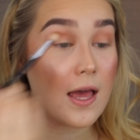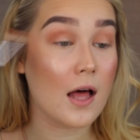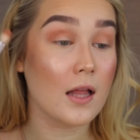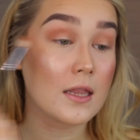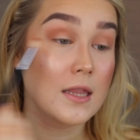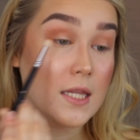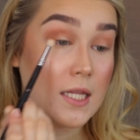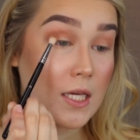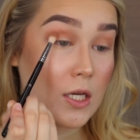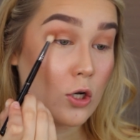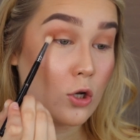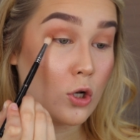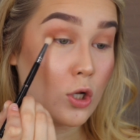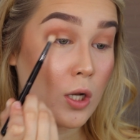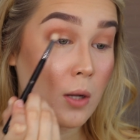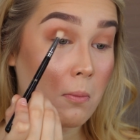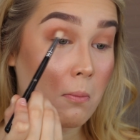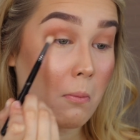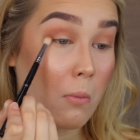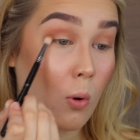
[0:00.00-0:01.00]
a
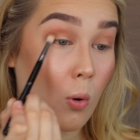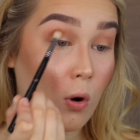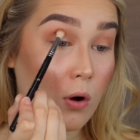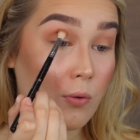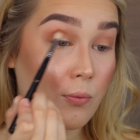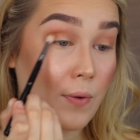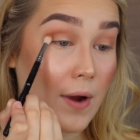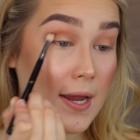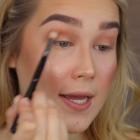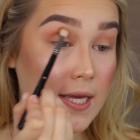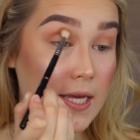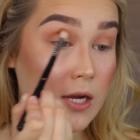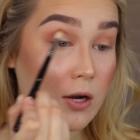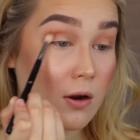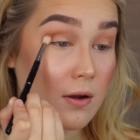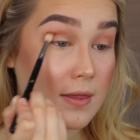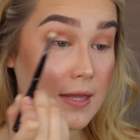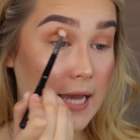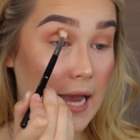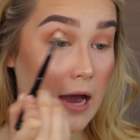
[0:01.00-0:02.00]
little more right
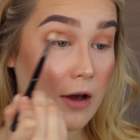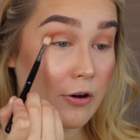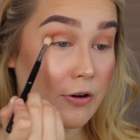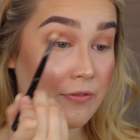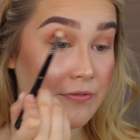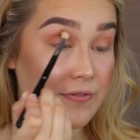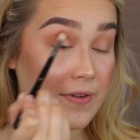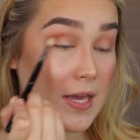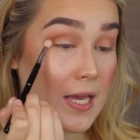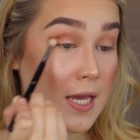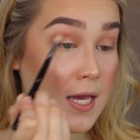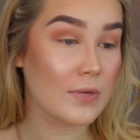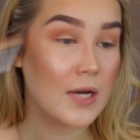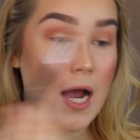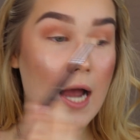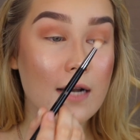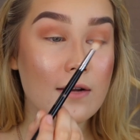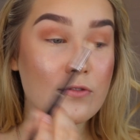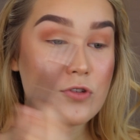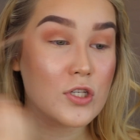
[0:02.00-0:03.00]
here in the outer V,
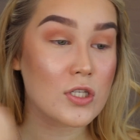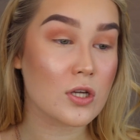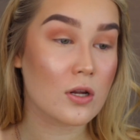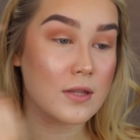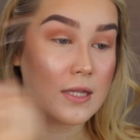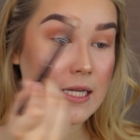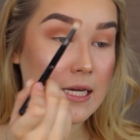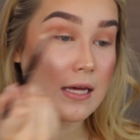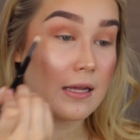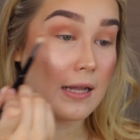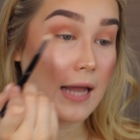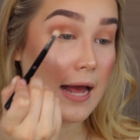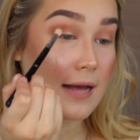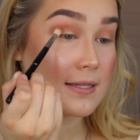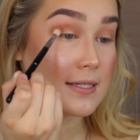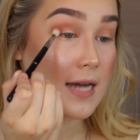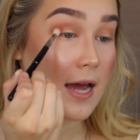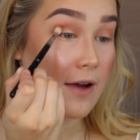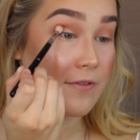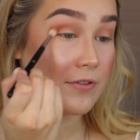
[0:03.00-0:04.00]
kind of just on the
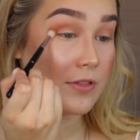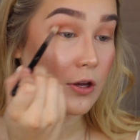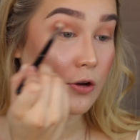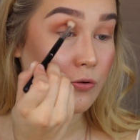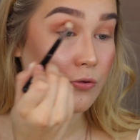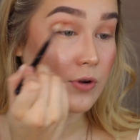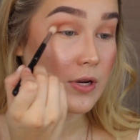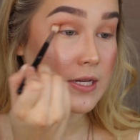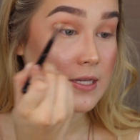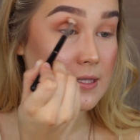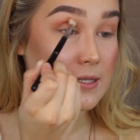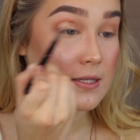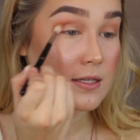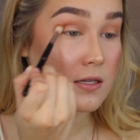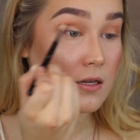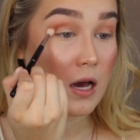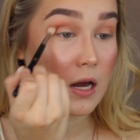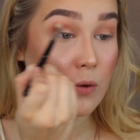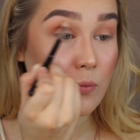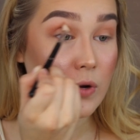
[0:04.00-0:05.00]
last half of the
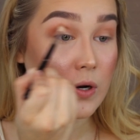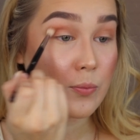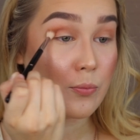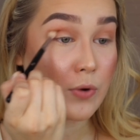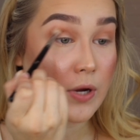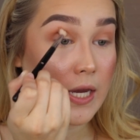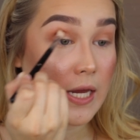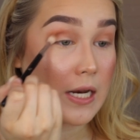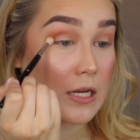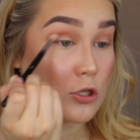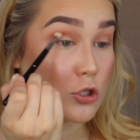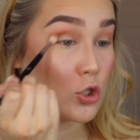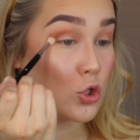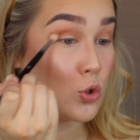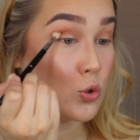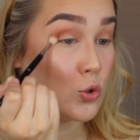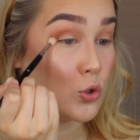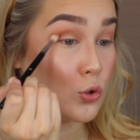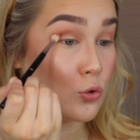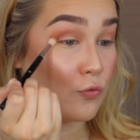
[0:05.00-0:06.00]
crease. I don't want to bring it in
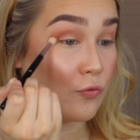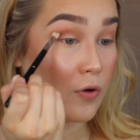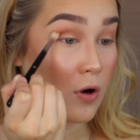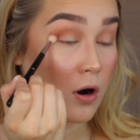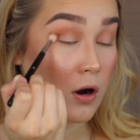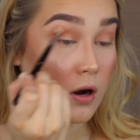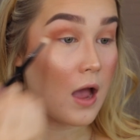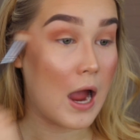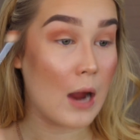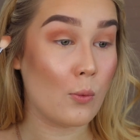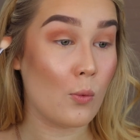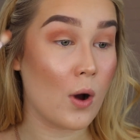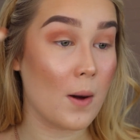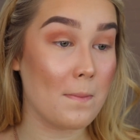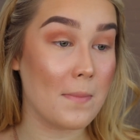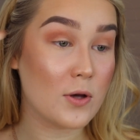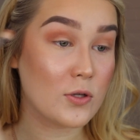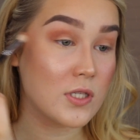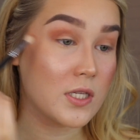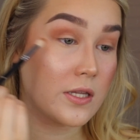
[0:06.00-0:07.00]
too far. I
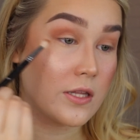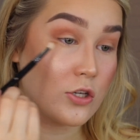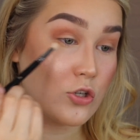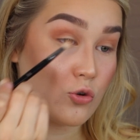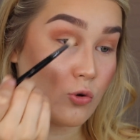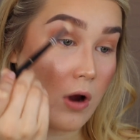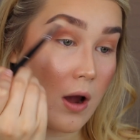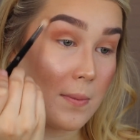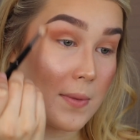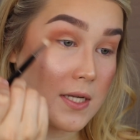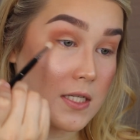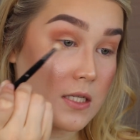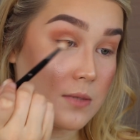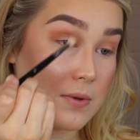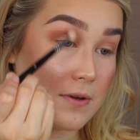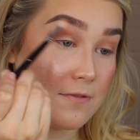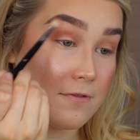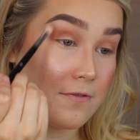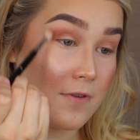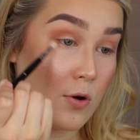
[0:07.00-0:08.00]
want most of the drama to
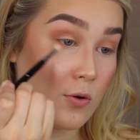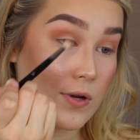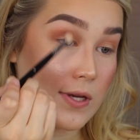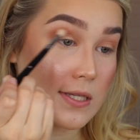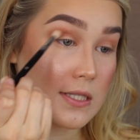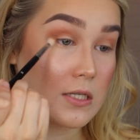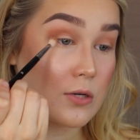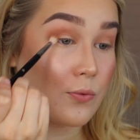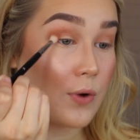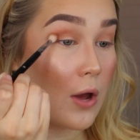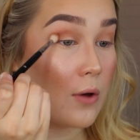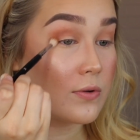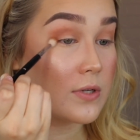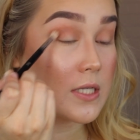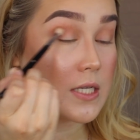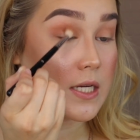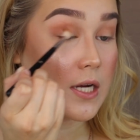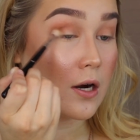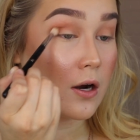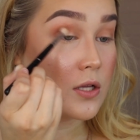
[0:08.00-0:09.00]
be focused around
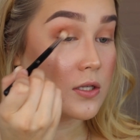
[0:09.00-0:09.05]
here.